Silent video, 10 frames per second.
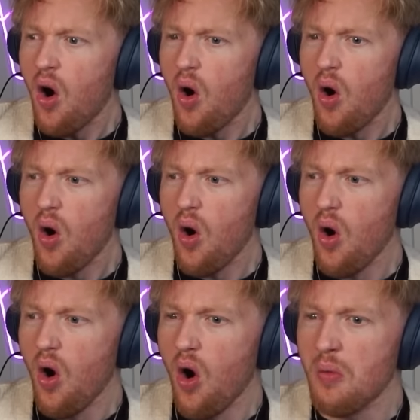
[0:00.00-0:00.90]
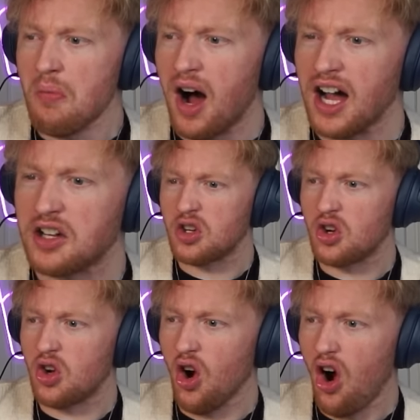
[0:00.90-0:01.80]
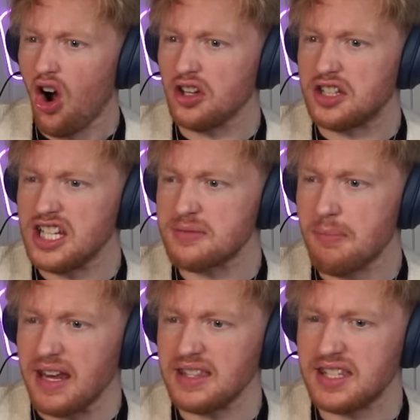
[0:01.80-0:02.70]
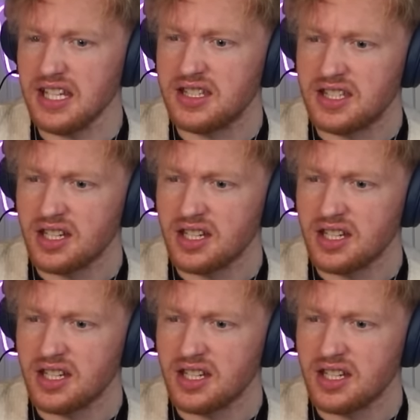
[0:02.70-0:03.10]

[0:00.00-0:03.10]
Oh my god, he's minted!